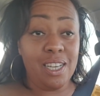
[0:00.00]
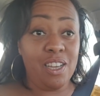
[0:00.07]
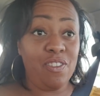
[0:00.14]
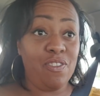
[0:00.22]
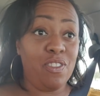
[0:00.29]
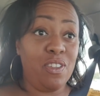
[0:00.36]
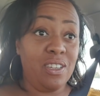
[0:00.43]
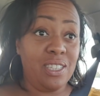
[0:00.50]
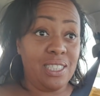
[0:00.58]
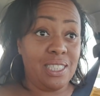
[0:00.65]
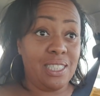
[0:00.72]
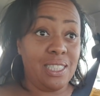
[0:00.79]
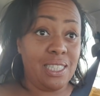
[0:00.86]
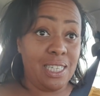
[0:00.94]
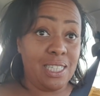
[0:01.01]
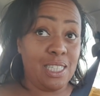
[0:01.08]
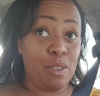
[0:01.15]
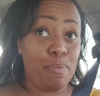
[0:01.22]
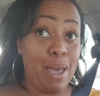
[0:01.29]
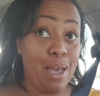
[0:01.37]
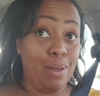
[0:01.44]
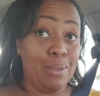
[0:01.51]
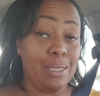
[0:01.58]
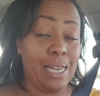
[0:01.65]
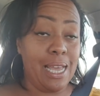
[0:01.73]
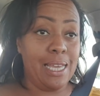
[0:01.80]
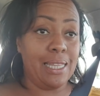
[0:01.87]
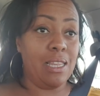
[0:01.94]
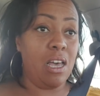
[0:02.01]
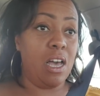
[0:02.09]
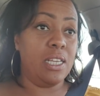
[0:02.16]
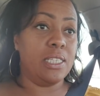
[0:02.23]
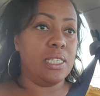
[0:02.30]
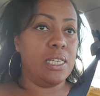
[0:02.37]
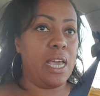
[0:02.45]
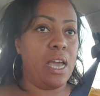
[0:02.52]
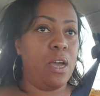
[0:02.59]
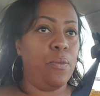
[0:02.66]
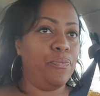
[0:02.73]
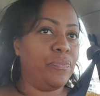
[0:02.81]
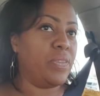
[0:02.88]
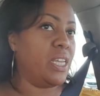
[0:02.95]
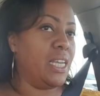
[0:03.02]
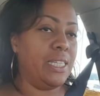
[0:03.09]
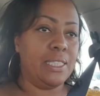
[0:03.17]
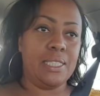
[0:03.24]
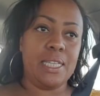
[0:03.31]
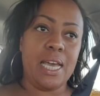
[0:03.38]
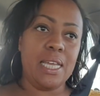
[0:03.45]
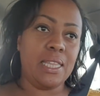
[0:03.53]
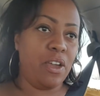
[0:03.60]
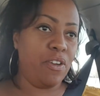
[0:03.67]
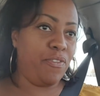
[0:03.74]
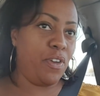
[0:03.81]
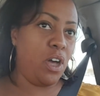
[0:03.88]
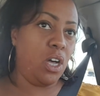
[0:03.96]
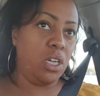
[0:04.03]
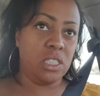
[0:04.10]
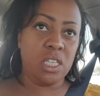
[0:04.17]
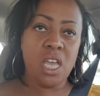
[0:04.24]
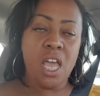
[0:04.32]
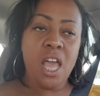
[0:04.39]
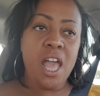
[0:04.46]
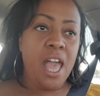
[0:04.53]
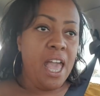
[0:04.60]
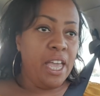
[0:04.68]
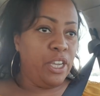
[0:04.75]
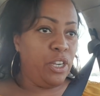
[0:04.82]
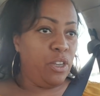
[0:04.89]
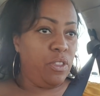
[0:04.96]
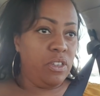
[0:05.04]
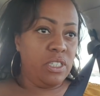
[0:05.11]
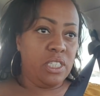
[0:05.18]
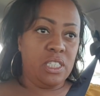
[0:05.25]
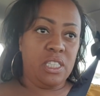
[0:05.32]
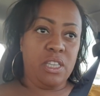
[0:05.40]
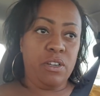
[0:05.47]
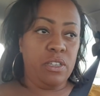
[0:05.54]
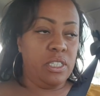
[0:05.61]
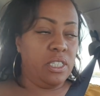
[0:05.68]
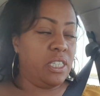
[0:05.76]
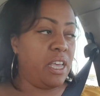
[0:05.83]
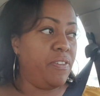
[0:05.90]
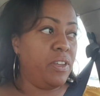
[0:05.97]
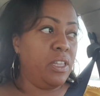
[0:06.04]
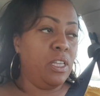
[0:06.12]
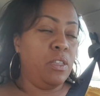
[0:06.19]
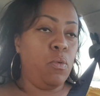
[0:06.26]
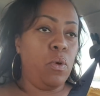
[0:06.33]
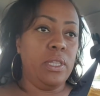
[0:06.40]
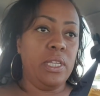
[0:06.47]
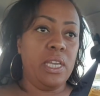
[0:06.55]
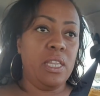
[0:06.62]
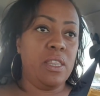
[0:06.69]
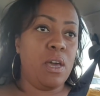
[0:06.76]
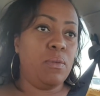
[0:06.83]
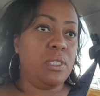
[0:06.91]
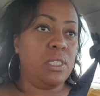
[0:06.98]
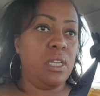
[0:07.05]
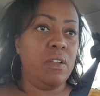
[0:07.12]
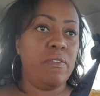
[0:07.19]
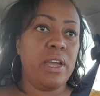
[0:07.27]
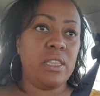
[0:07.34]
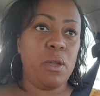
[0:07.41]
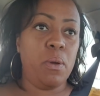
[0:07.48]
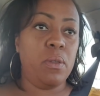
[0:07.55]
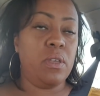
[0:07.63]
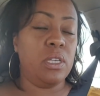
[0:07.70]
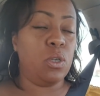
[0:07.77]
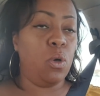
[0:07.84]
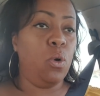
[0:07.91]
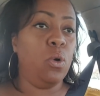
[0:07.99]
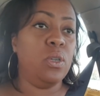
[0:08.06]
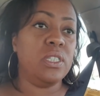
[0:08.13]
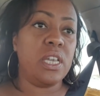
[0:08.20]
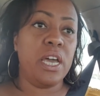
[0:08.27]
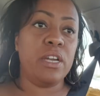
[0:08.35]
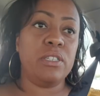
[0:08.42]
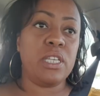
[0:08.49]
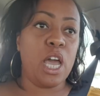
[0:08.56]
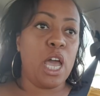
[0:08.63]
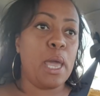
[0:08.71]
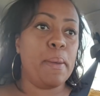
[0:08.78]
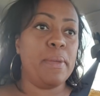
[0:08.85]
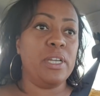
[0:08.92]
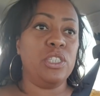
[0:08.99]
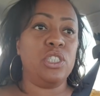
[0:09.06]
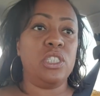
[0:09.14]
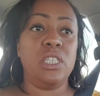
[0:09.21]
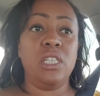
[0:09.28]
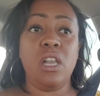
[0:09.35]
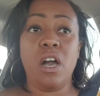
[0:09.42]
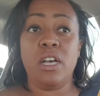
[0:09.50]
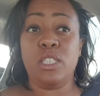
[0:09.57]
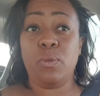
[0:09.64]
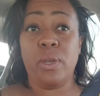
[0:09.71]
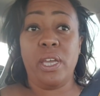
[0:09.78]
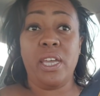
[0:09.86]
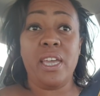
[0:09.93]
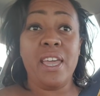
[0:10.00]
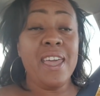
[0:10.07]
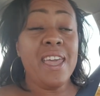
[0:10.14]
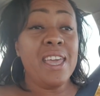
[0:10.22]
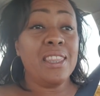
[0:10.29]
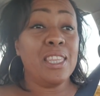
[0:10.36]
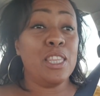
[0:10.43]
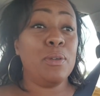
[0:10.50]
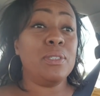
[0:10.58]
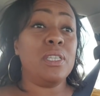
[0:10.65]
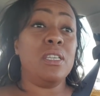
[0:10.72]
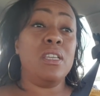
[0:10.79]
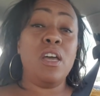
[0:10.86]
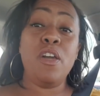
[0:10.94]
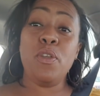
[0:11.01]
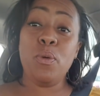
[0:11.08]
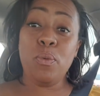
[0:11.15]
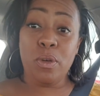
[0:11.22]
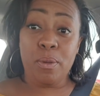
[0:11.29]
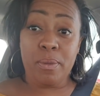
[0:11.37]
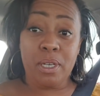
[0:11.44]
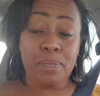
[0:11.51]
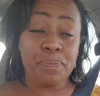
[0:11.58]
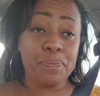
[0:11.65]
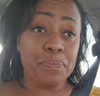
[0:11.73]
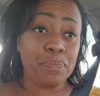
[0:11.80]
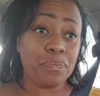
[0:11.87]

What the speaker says: of the 60 pounds that I had lost. Now, it's not their fault. You know, there's definitely the one lady that was sitting right there with us the whole entire time, and she lost weight. Then there was another woman